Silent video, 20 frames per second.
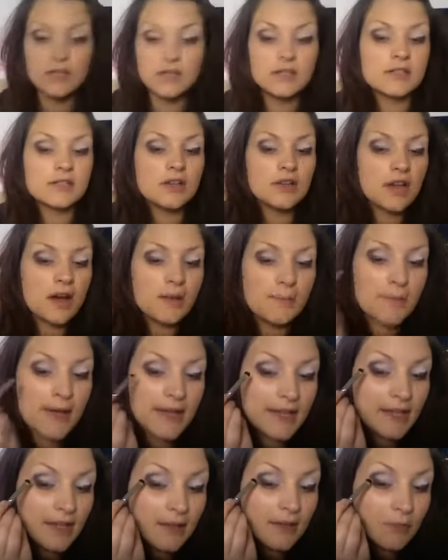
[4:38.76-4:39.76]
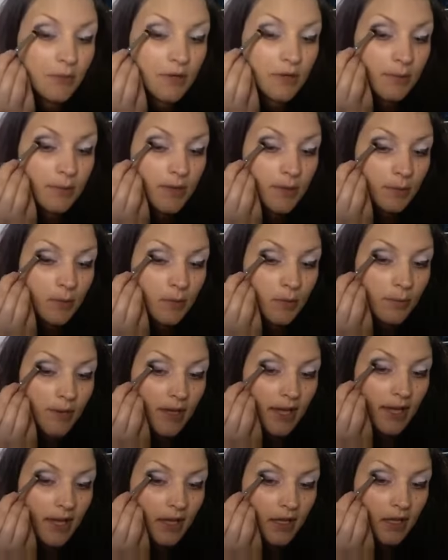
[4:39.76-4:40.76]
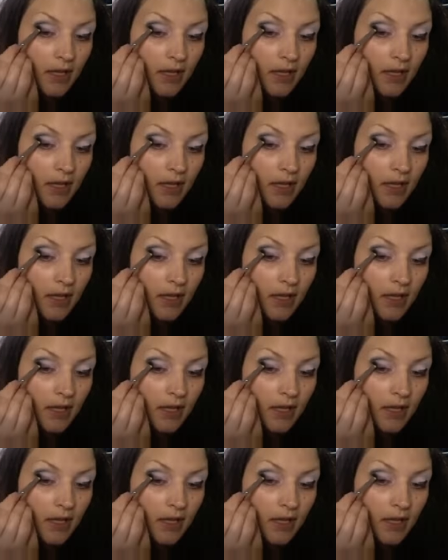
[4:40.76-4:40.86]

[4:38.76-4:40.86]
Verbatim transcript: So come back in with a bit more black,